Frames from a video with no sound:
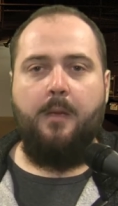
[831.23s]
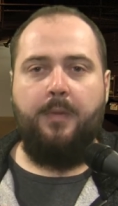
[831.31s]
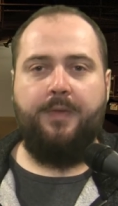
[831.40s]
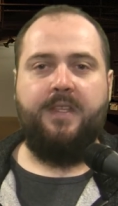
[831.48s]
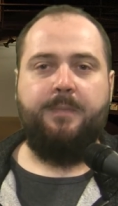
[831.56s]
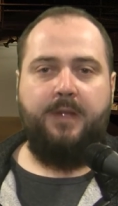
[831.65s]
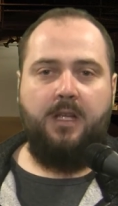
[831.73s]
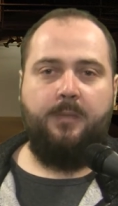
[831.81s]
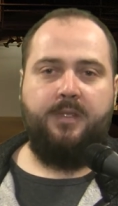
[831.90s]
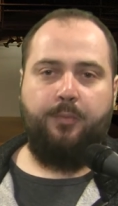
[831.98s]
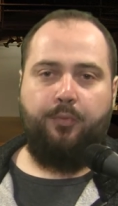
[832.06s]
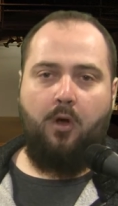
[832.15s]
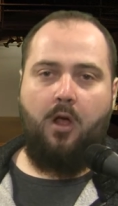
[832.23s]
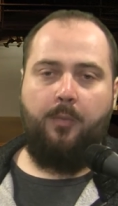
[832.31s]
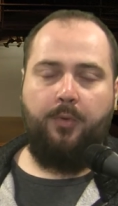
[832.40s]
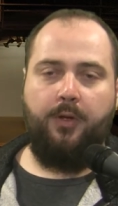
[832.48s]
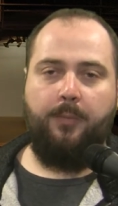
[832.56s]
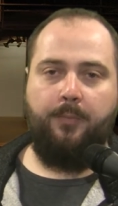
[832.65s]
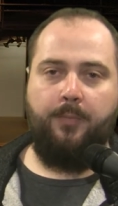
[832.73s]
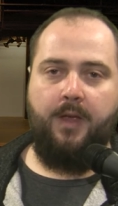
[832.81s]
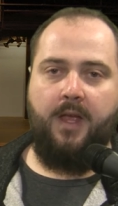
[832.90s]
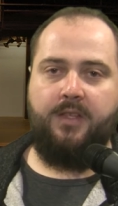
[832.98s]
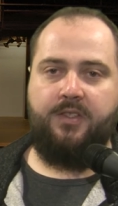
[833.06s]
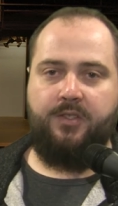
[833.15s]
But this becomes a problem
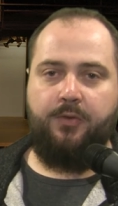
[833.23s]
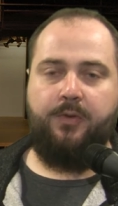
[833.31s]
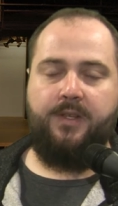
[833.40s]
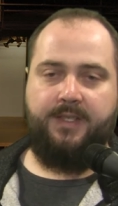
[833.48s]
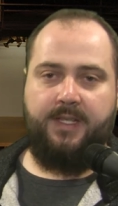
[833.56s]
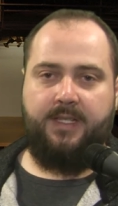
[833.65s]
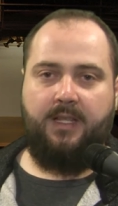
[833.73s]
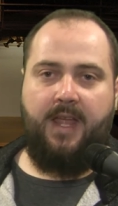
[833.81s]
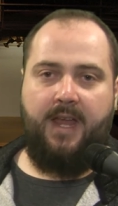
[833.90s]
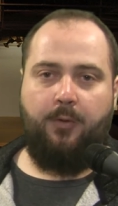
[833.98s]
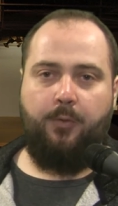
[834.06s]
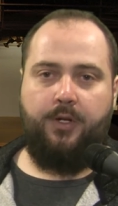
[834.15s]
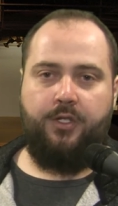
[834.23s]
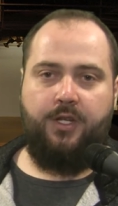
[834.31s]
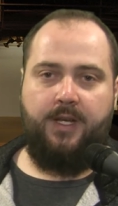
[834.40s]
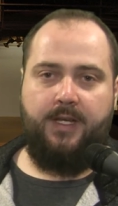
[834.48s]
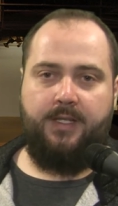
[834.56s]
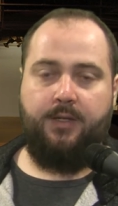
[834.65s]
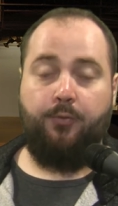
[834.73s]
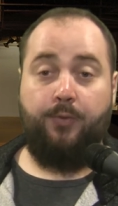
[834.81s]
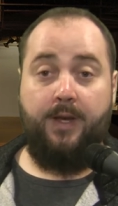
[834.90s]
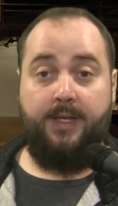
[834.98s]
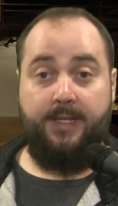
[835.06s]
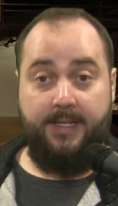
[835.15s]
as soon as this language is
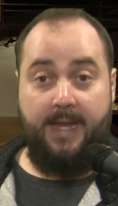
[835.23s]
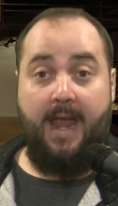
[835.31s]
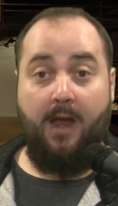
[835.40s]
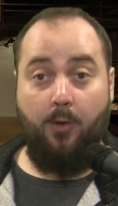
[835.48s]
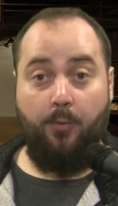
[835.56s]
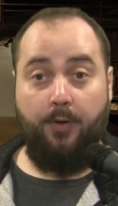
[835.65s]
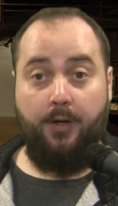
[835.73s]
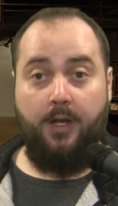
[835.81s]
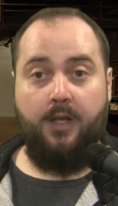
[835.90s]
written down.